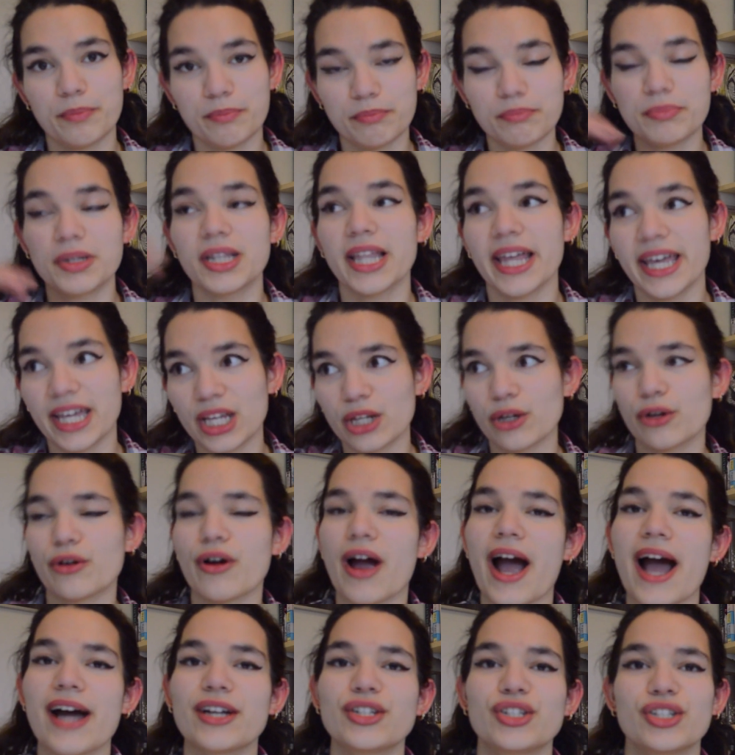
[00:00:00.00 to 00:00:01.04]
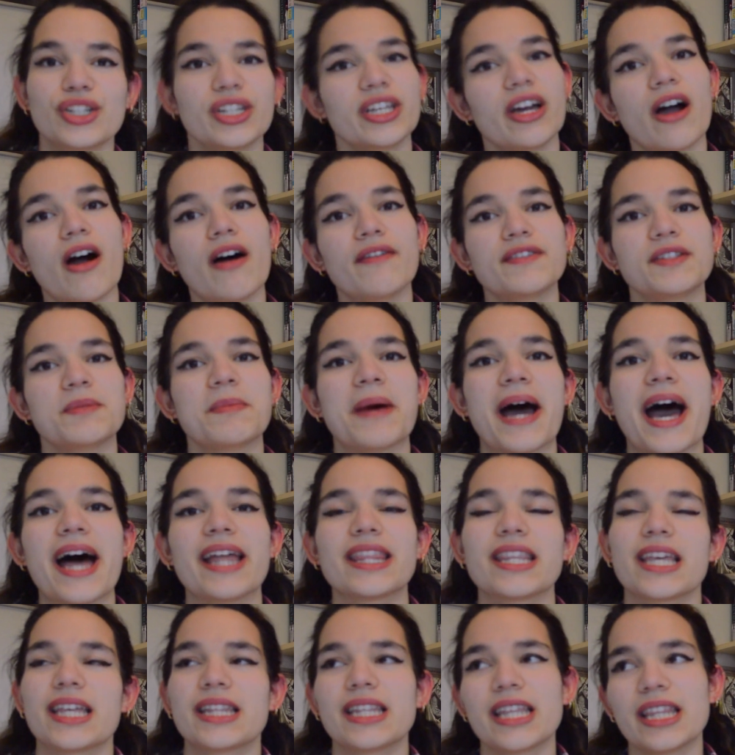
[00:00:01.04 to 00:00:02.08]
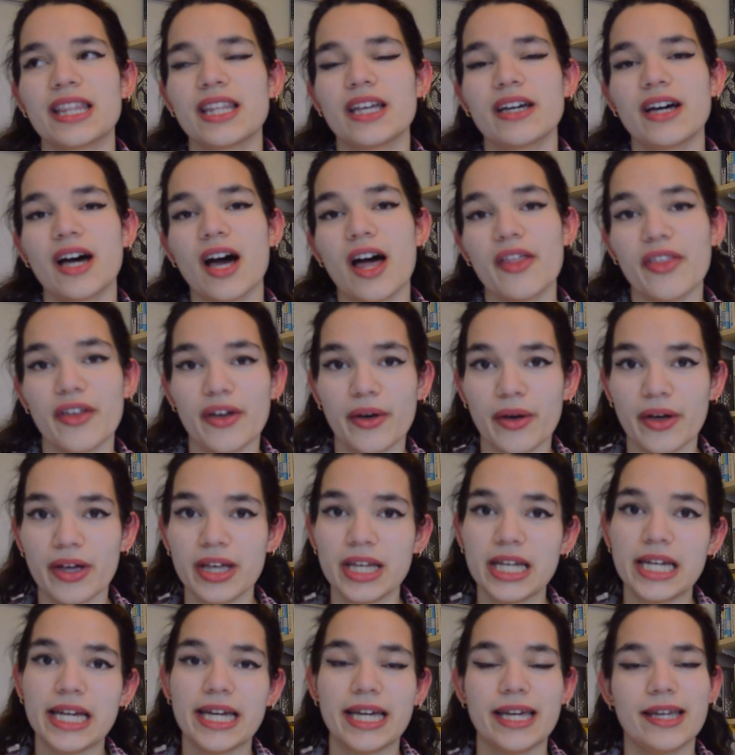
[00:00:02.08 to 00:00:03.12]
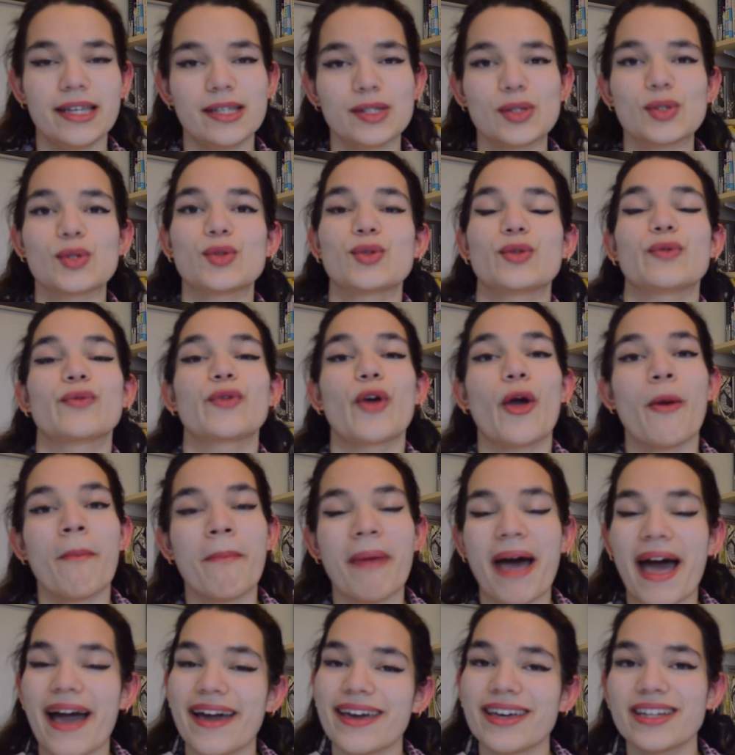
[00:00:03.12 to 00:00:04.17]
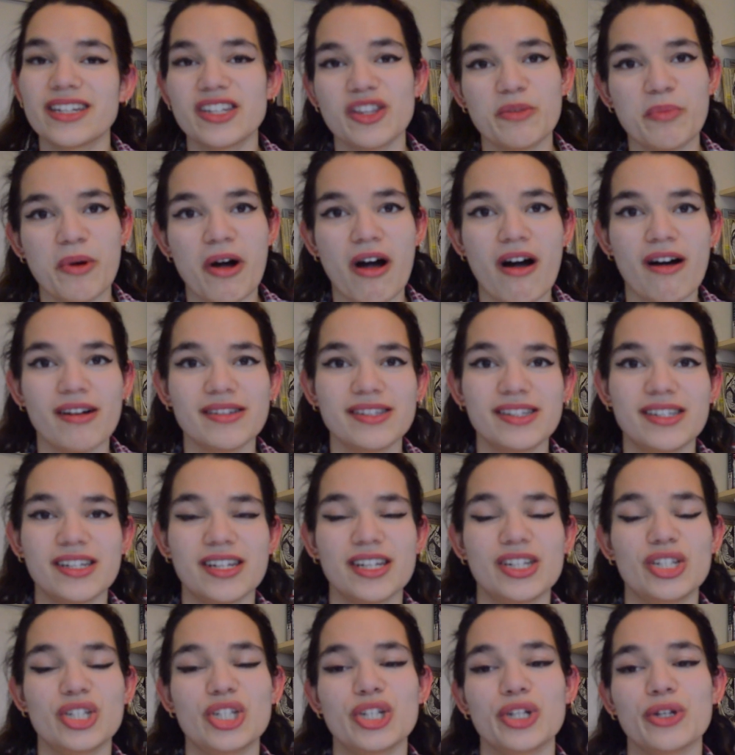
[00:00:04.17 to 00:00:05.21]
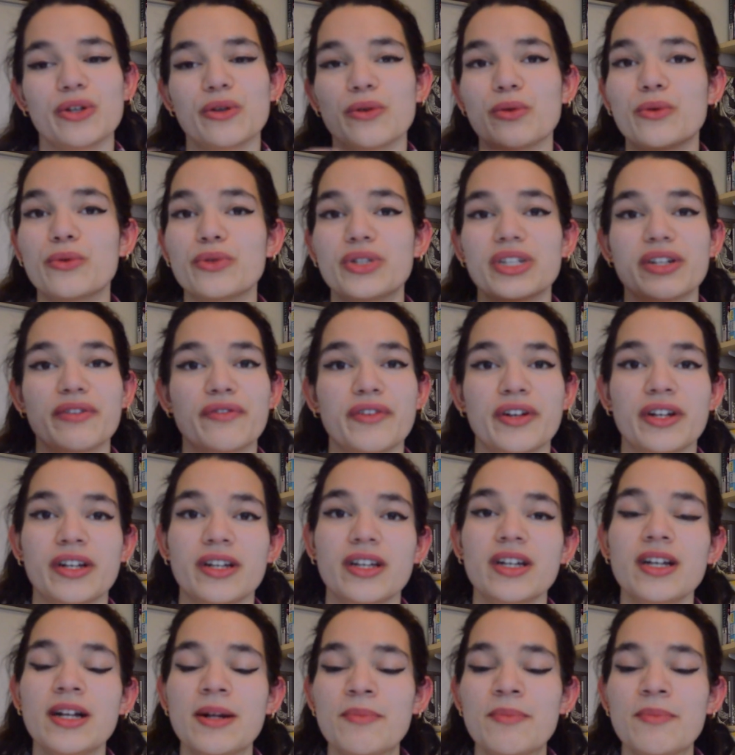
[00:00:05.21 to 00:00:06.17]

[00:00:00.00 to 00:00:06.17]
plane crash and the aftermath, and then the other is sort of going back into the past, into all the different